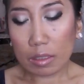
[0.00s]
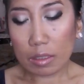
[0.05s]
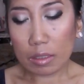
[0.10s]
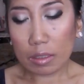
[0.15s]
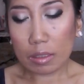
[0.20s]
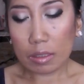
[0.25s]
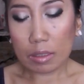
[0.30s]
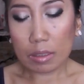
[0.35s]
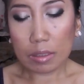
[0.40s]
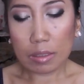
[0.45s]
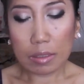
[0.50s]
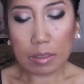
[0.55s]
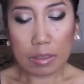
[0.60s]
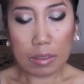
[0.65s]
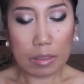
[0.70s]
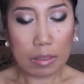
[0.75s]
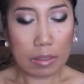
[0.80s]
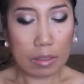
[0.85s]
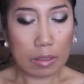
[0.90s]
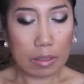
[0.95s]

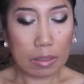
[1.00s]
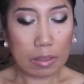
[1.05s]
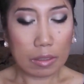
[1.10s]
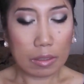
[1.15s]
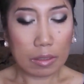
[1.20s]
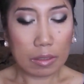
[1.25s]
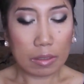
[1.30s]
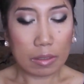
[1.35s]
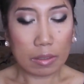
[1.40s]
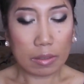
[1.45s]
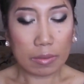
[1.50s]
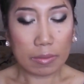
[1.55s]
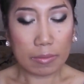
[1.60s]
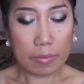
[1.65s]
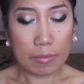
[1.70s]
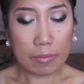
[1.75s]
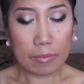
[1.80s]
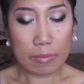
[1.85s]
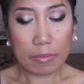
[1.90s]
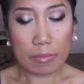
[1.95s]

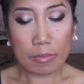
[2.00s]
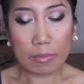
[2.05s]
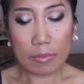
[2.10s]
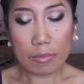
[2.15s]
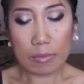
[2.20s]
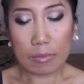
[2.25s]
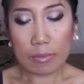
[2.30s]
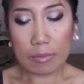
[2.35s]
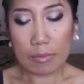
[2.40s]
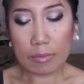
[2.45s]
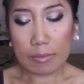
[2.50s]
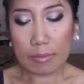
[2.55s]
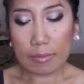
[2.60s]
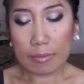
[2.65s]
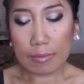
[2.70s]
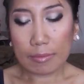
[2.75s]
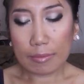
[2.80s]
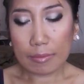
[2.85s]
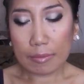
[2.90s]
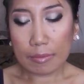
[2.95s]

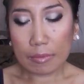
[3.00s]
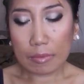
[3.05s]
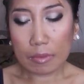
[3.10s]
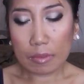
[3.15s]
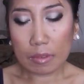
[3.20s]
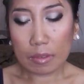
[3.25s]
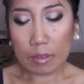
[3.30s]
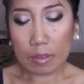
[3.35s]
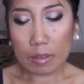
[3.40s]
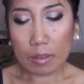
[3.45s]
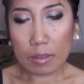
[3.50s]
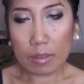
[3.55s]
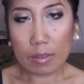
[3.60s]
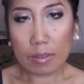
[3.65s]
(no one is talking)